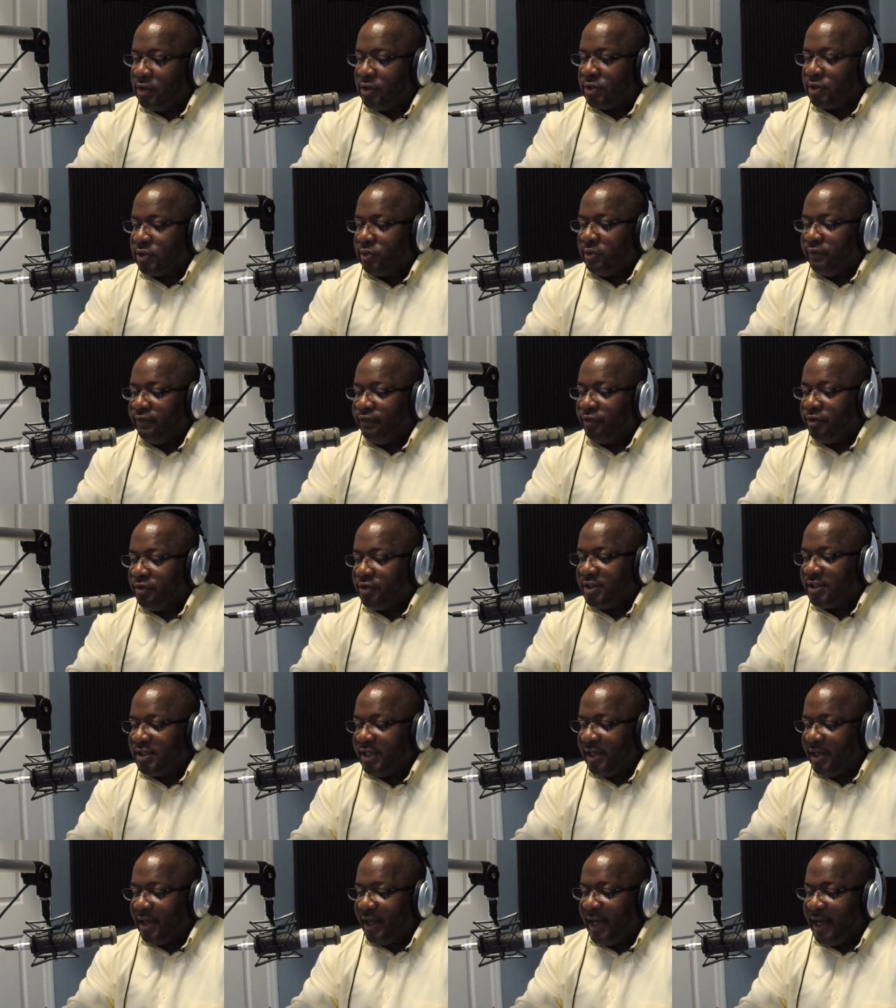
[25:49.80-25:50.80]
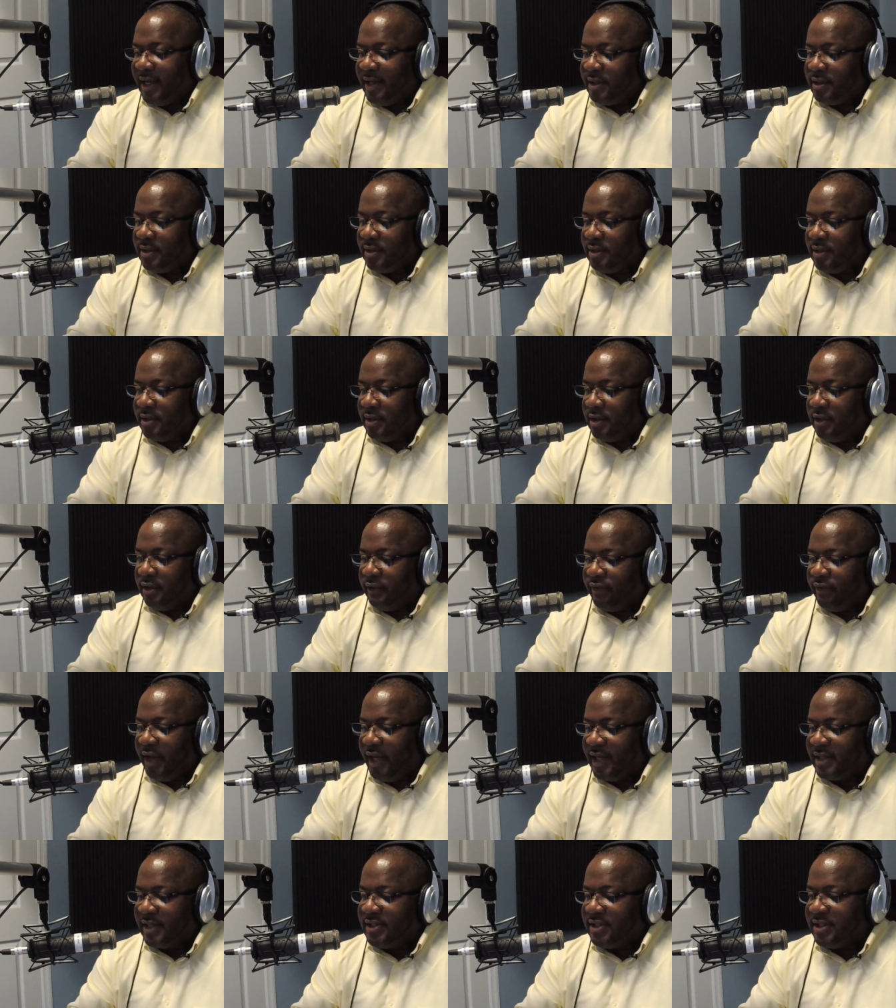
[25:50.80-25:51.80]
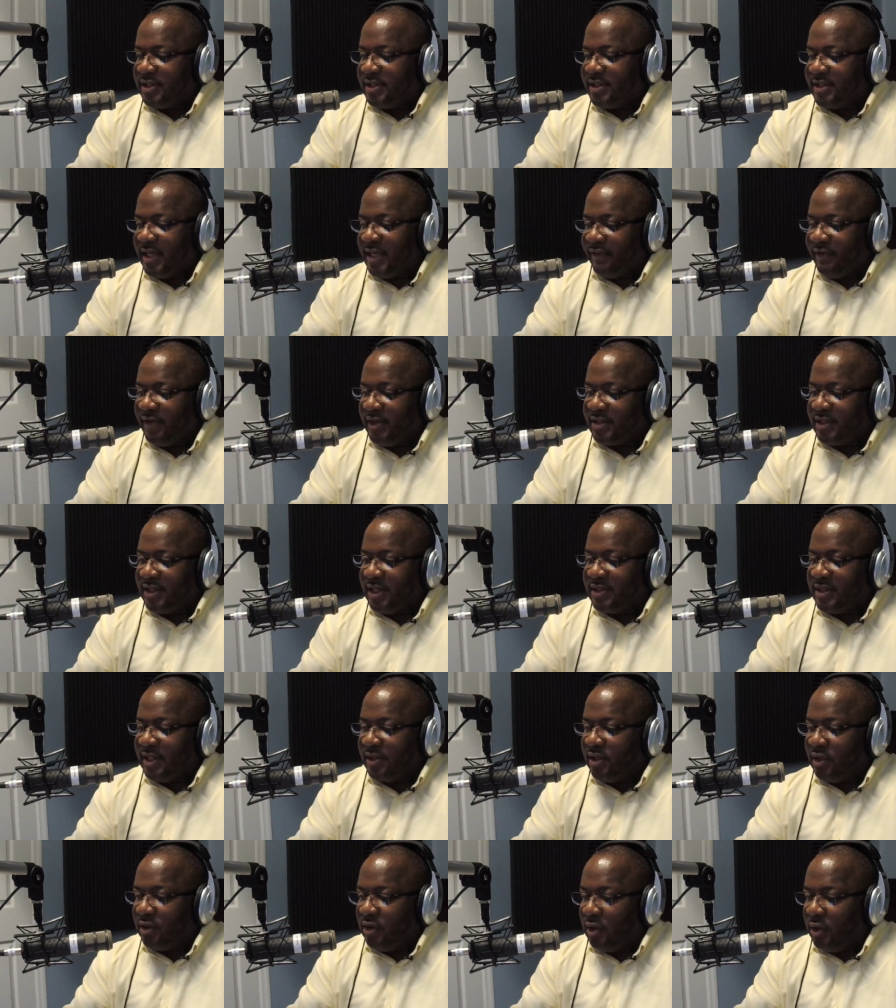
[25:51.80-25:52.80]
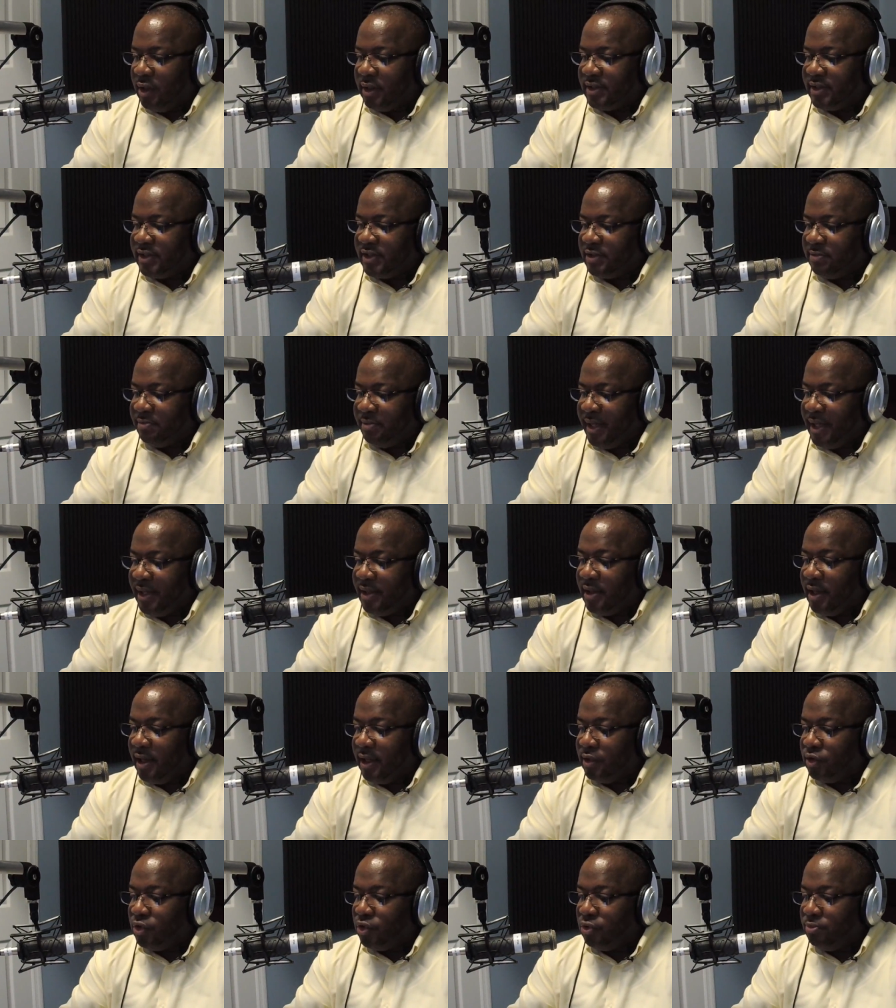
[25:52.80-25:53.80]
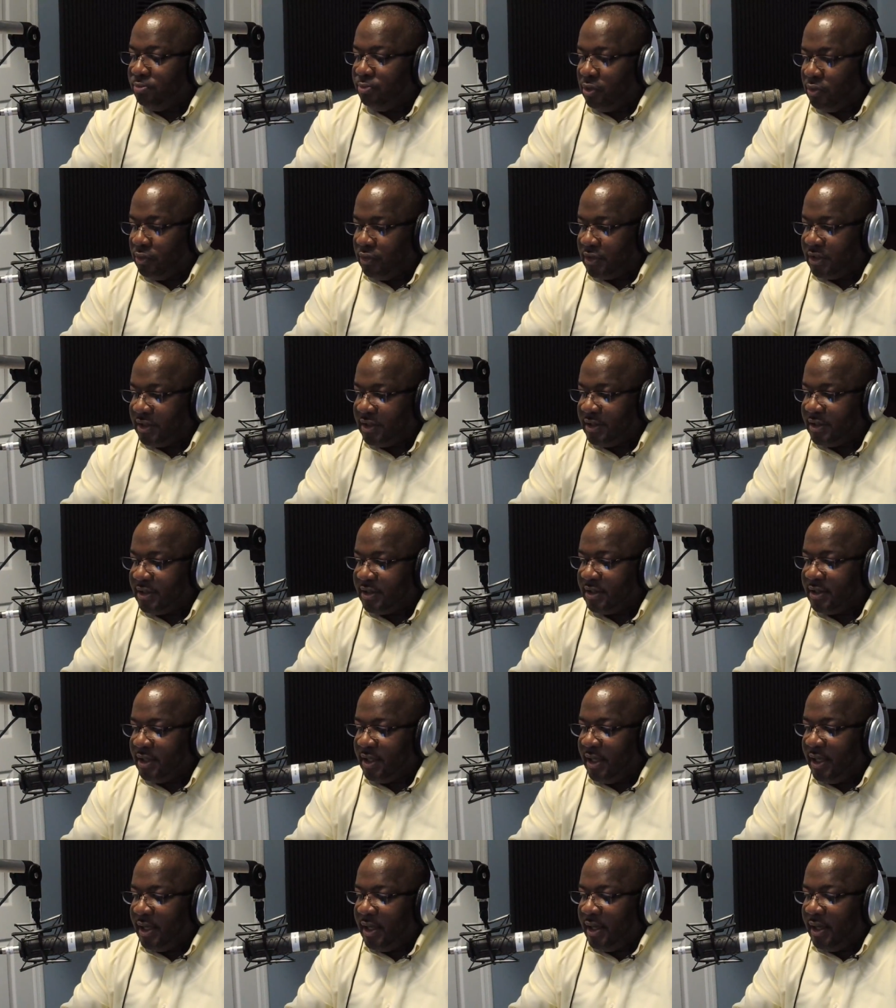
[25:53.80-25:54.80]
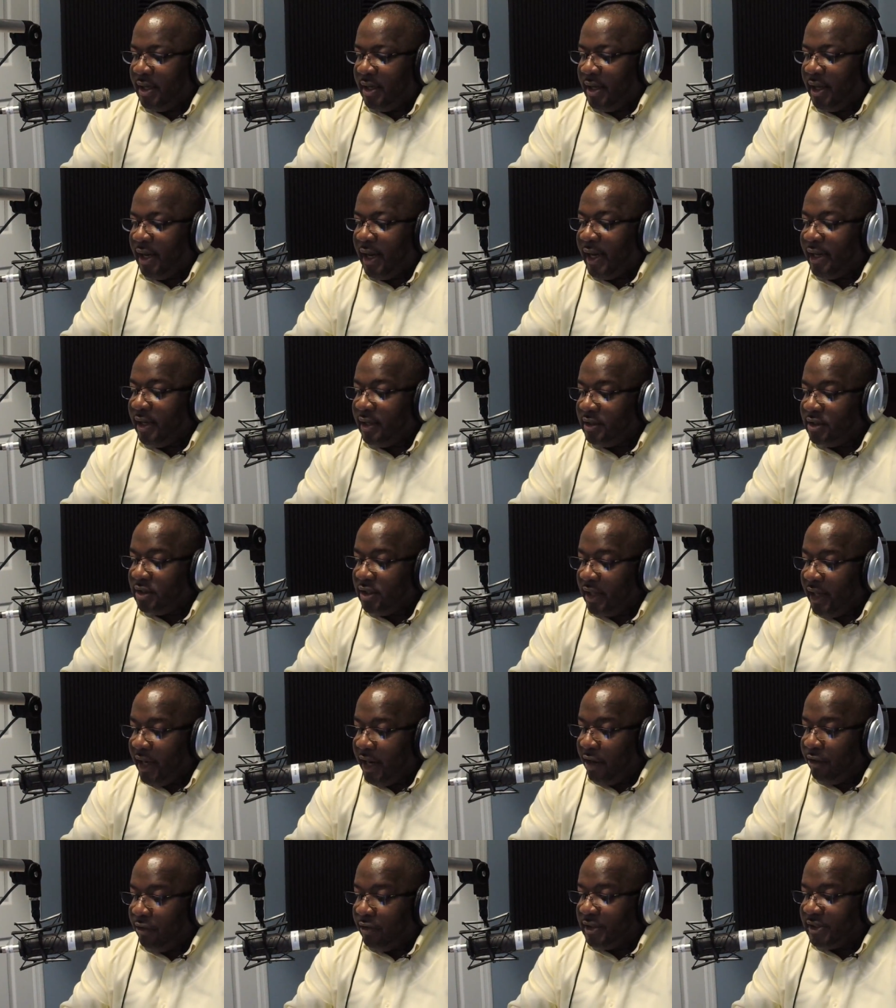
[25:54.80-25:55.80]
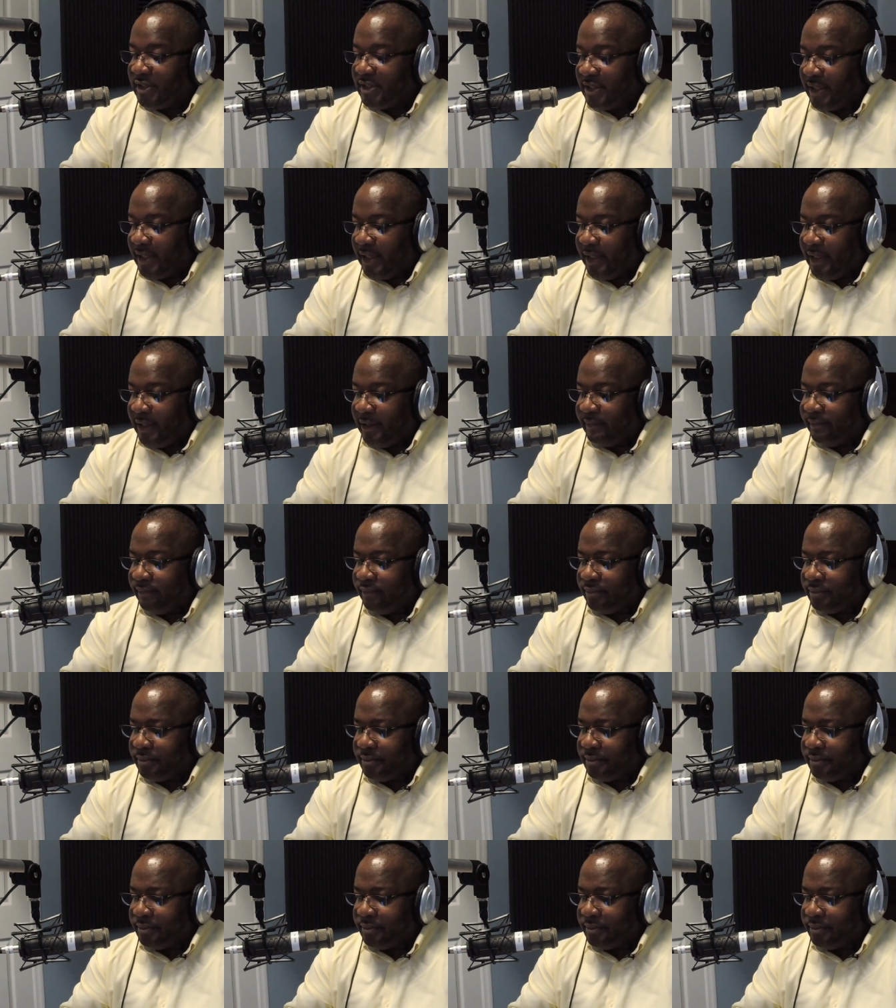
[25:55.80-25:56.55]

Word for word: So in verse 8 of Exodus 7, it says, And the Lord spake unto Moses and unto Aaron, saying,